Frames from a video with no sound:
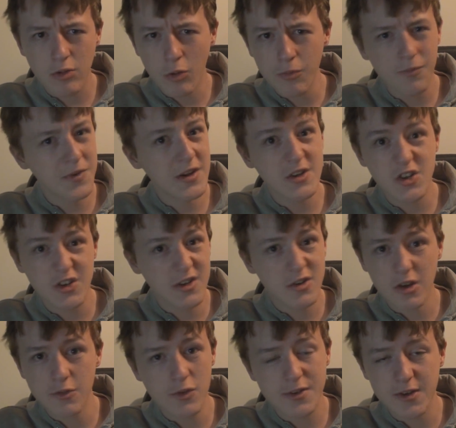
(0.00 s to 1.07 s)
don't think she's
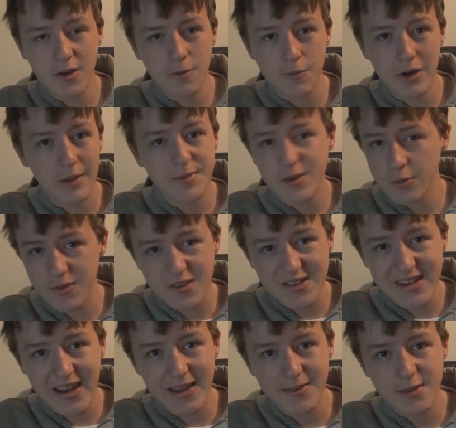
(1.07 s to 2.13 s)
going to return for episodes
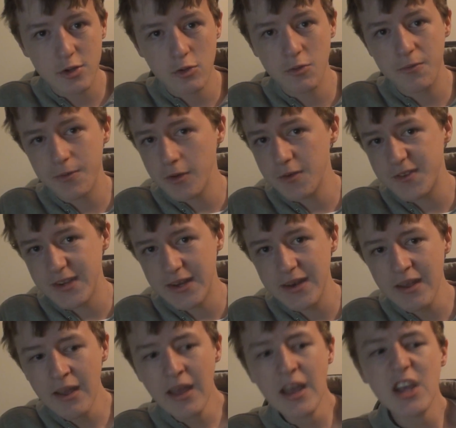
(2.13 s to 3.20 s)
10 to 13.